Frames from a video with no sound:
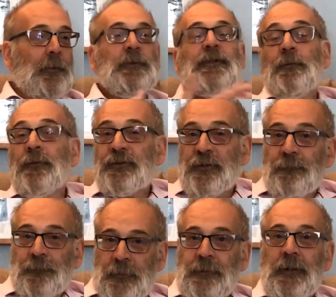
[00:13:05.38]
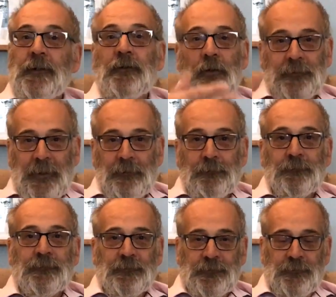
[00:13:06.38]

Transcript: I mean, some of the stuff that he did, going down